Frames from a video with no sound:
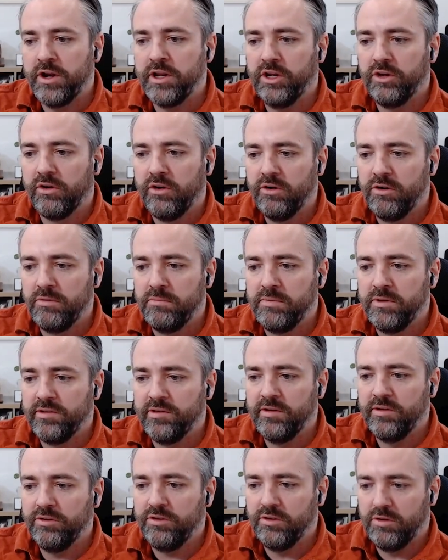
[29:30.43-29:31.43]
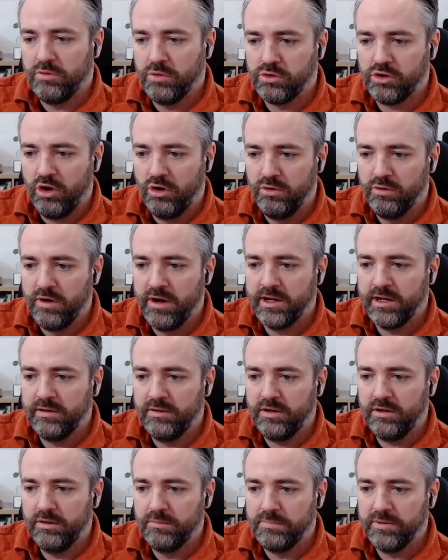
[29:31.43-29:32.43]
your own business or
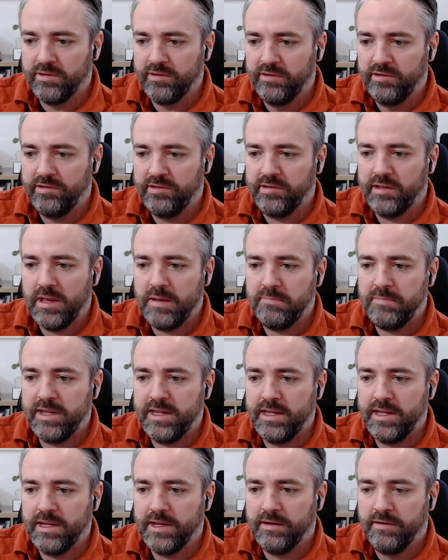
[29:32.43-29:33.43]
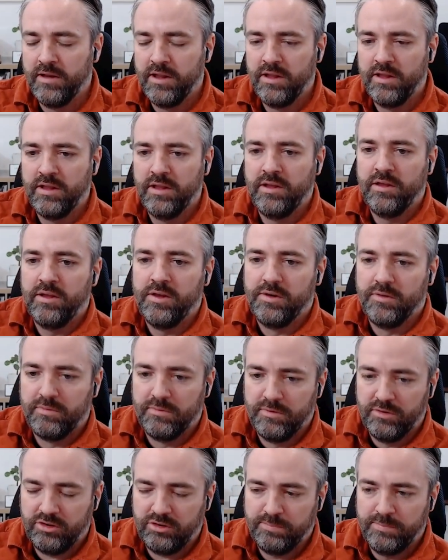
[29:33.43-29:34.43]
co-running your business and being
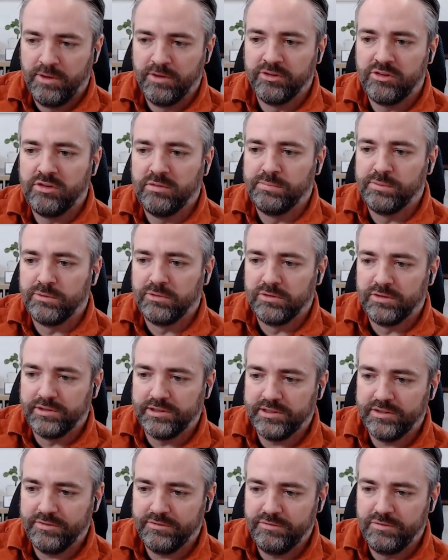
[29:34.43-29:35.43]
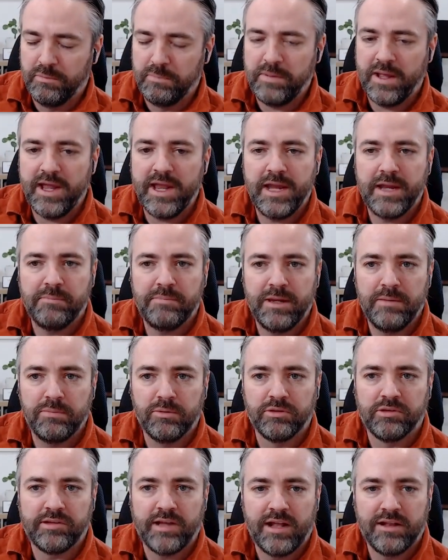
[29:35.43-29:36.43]
responsible for paying
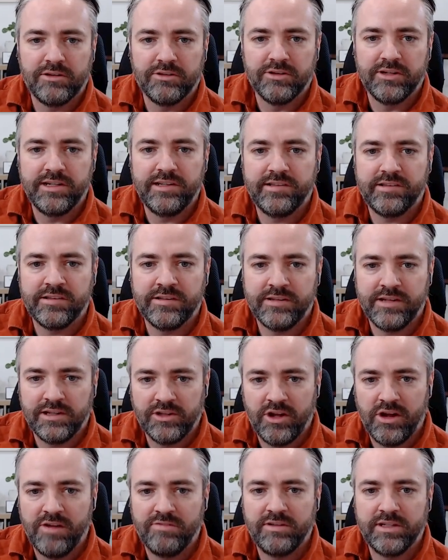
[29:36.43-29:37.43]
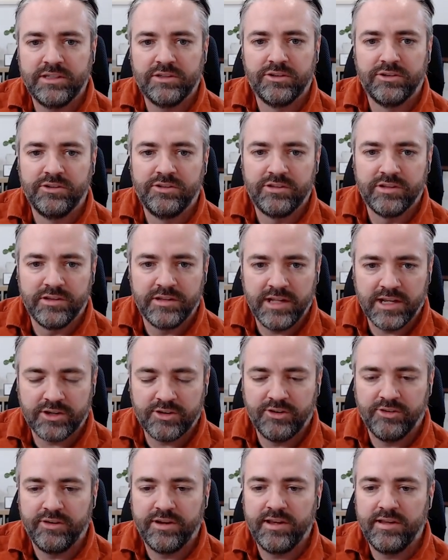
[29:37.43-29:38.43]
people salaries and their livelihoods and their
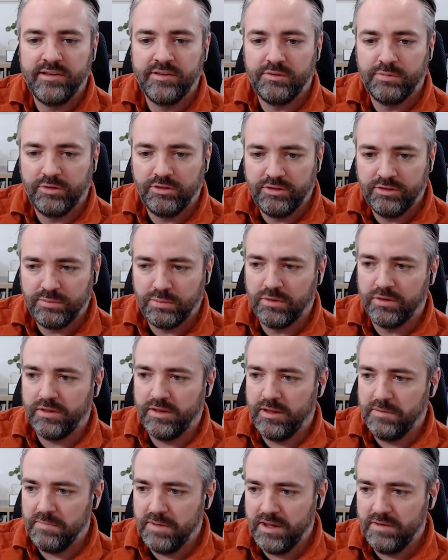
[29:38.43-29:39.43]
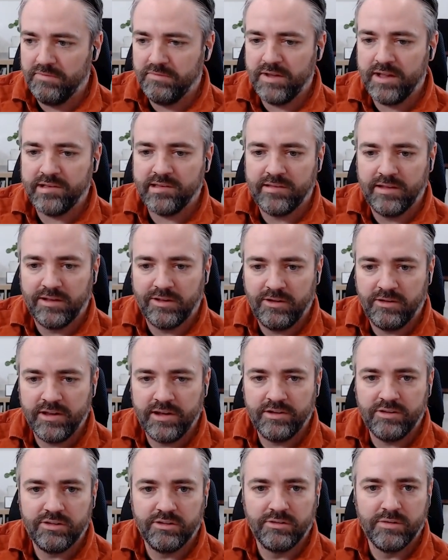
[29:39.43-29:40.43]
careers, which is what they invest a lot
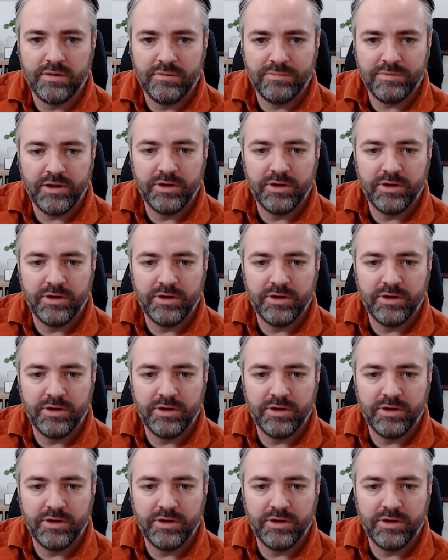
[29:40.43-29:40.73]
into and,